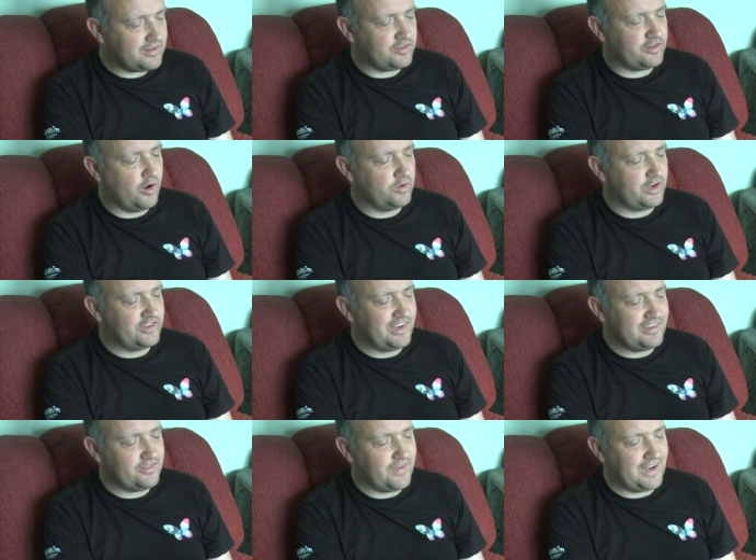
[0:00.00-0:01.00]
to show
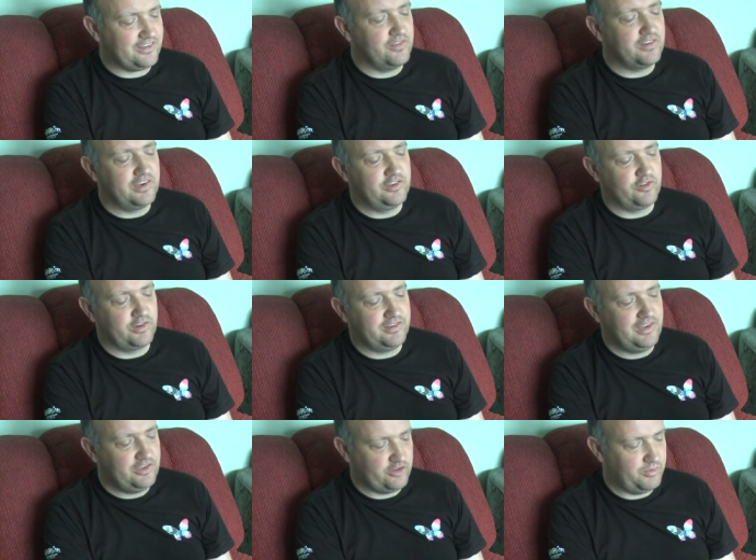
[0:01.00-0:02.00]
digestive activity during
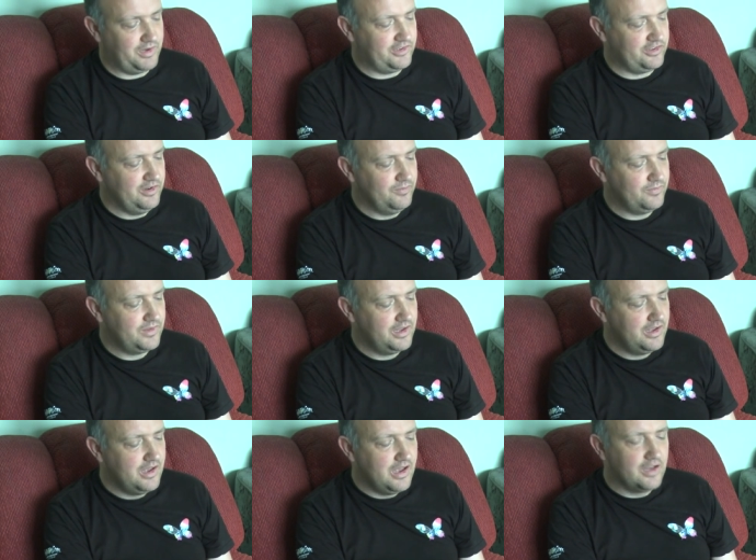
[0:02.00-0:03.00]
seed germination,
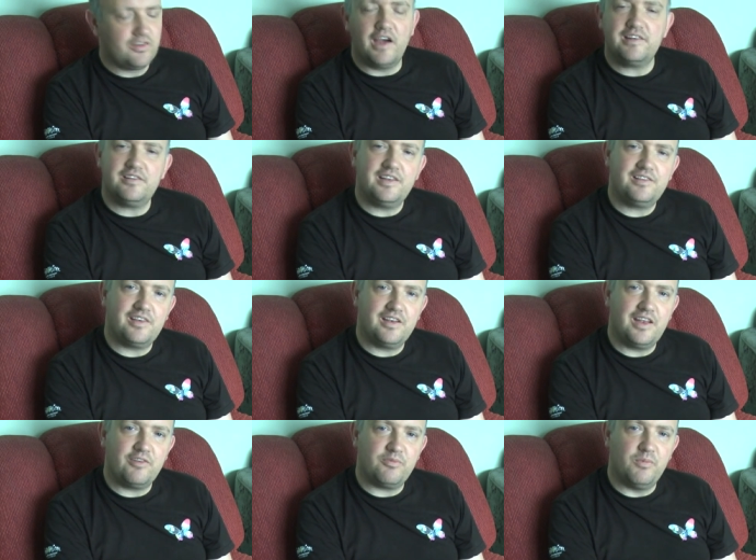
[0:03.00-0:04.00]
to isolate
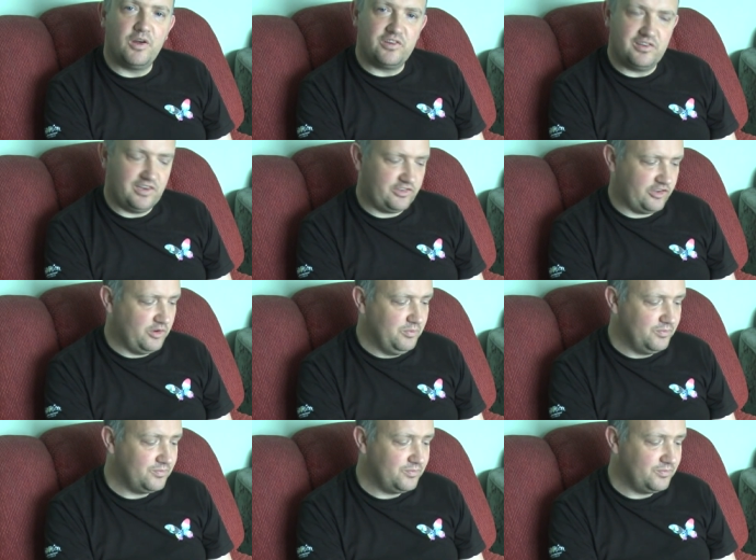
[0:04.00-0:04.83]
DNA from onion tissue,